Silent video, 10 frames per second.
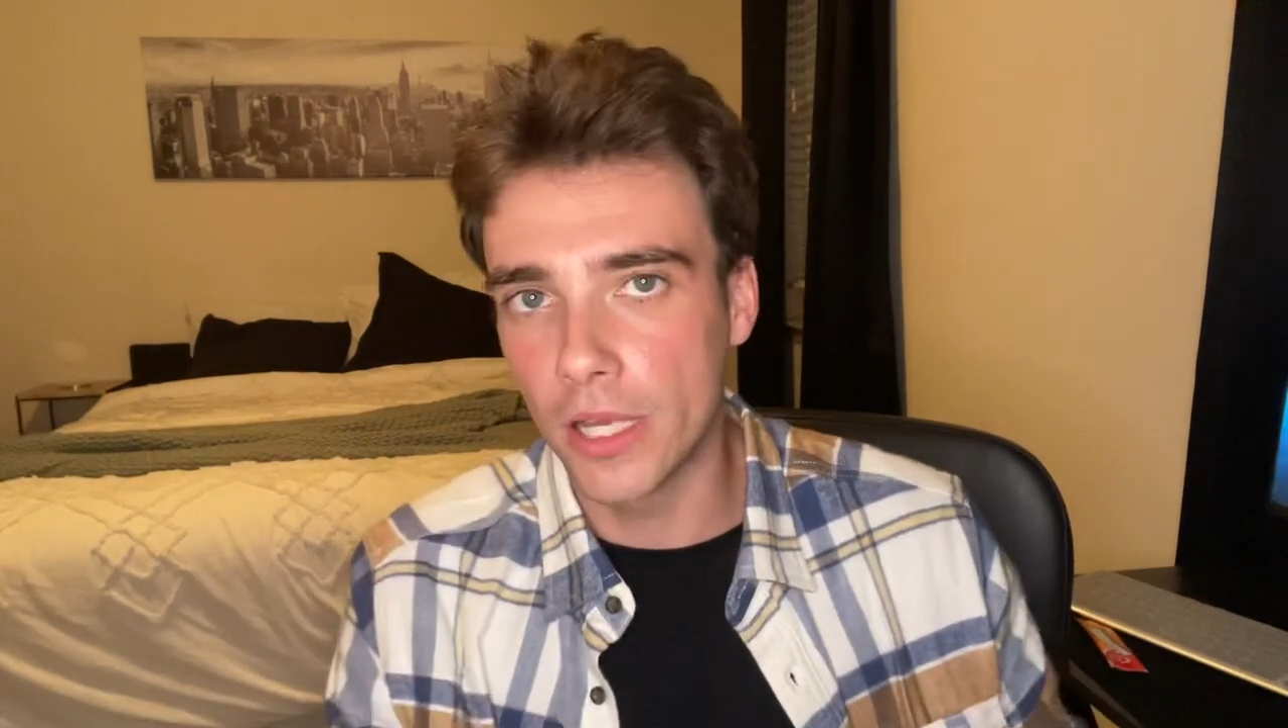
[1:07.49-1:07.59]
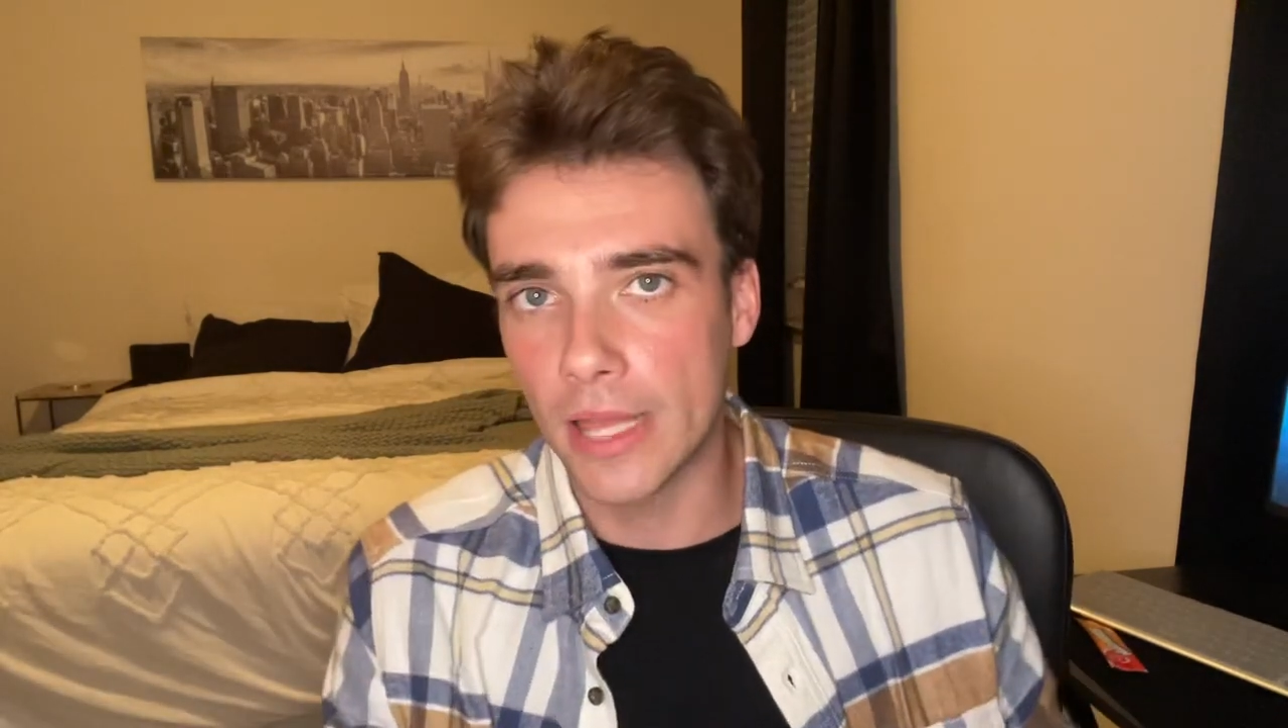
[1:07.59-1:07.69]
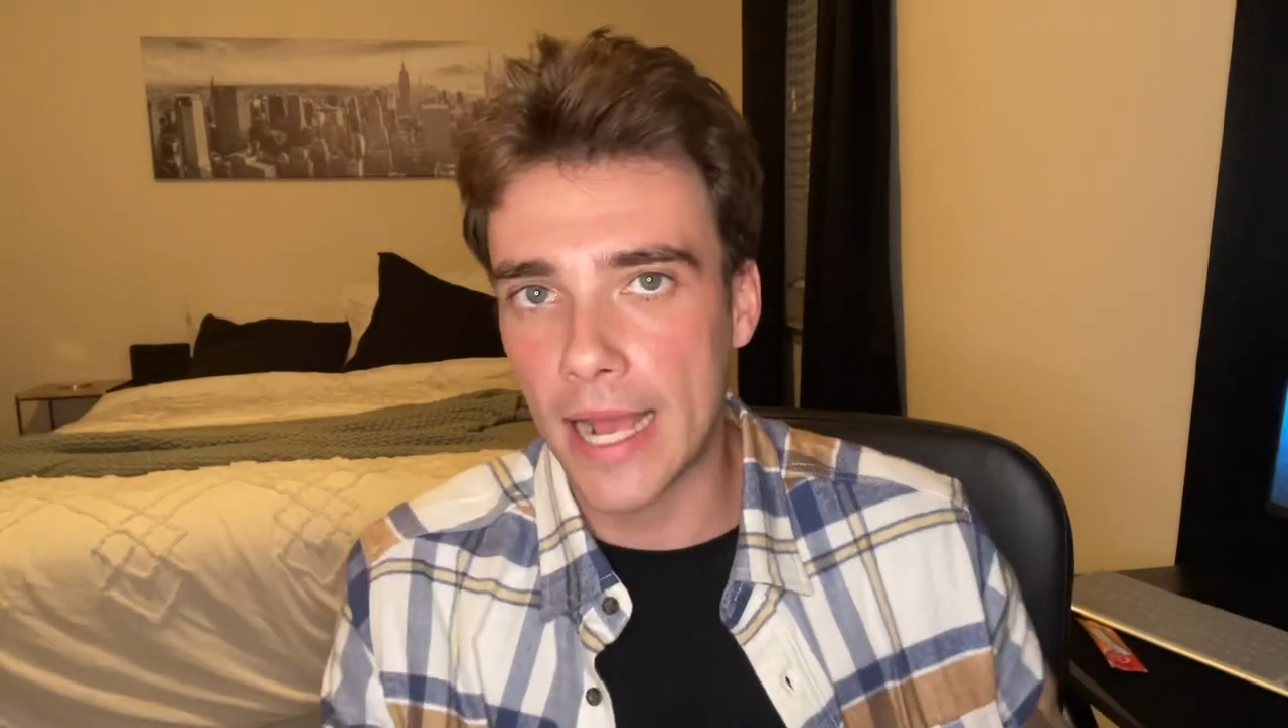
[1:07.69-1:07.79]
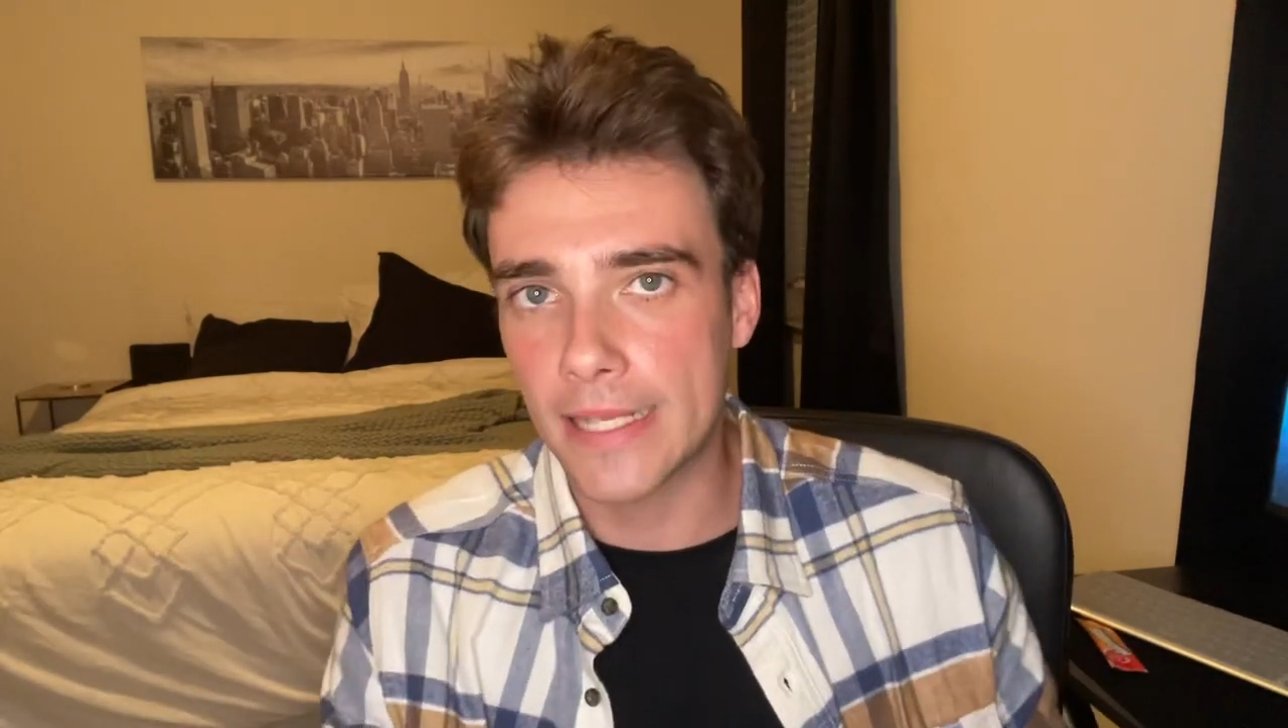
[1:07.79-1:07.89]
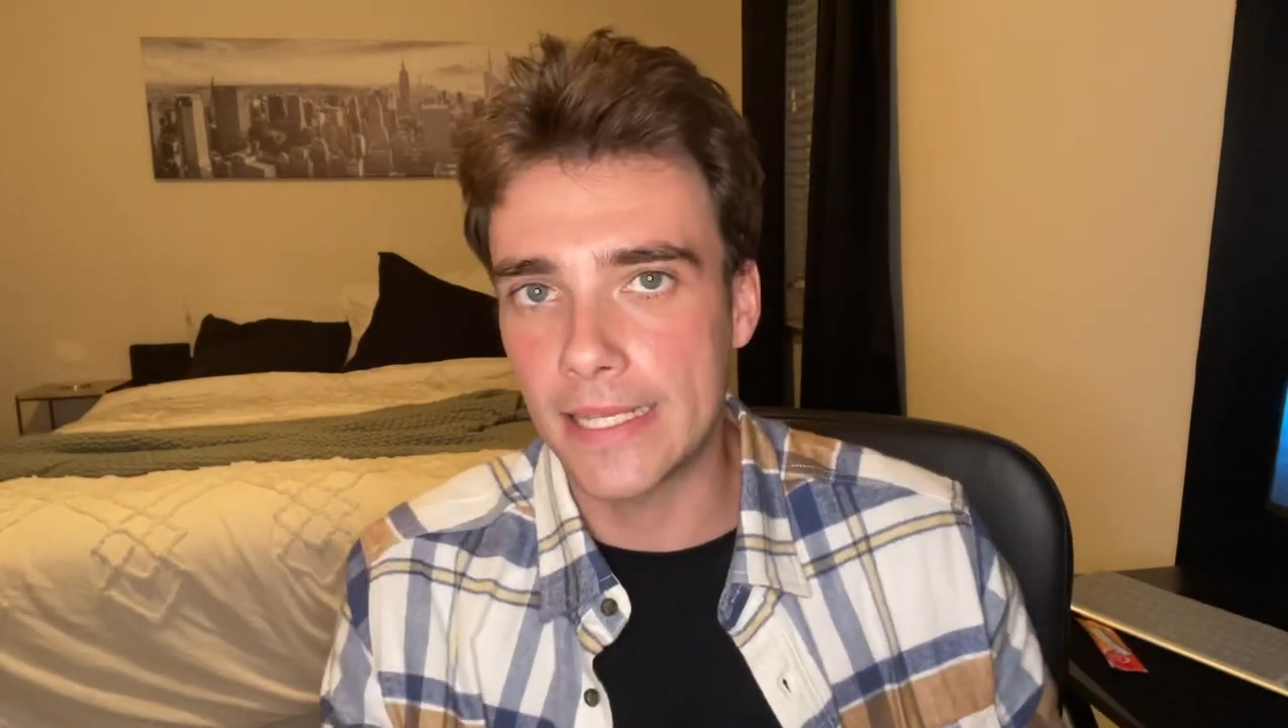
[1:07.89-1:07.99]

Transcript: at last